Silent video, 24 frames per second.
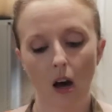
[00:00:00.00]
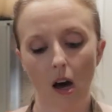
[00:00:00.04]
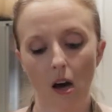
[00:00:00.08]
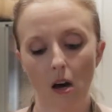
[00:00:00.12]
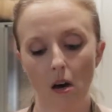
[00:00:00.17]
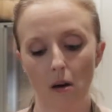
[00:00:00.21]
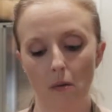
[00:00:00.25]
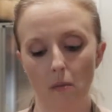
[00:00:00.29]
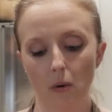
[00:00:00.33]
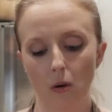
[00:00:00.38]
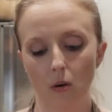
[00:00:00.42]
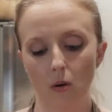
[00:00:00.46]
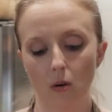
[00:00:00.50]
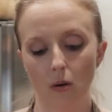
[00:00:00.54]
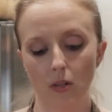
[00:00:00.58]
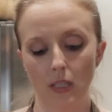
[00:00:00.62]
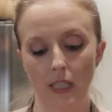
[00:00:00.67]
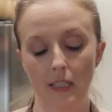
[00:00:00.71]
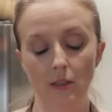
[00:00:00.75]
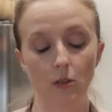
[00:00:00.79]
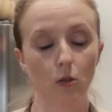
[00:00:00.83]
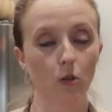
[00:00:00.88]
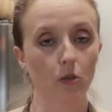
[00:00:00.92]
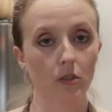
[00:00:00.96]

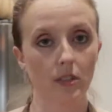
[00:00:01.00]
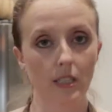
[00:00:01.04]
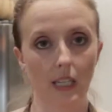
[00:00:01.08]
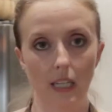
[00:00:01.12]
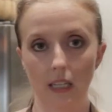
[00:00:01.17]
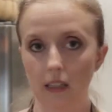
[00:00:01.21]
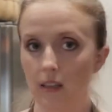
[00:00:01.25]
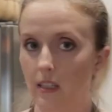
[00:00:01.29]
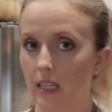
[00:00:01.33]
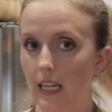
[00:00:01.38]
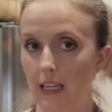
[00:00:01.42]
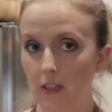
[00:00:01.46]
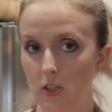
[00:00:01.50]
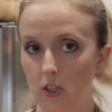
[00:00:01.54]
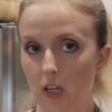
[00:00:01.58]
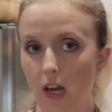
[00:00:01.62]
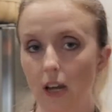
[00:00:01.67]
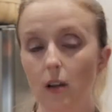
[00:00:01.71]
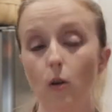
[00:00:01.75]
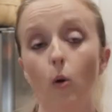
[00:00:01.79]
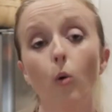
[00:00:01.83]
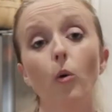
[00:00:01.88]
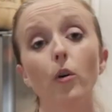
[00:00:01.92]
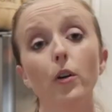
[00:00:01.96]
And you'll see it in the next
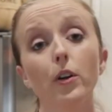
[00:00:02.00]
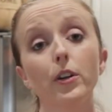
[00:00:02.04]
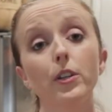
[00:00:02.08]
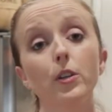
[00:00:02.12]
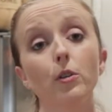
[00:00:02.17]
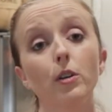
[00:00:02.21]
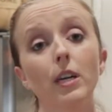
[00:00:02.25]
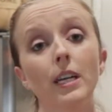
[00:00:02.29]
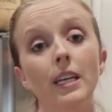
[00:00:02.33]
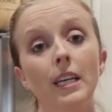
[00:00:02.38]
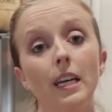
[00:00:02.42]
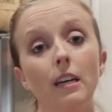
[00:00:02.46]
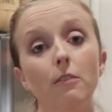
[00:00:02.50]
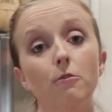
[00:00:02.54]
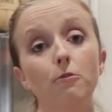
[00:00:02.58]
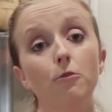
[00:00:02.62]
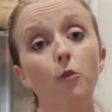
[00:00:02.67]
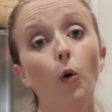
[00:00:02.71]
shot, or you can get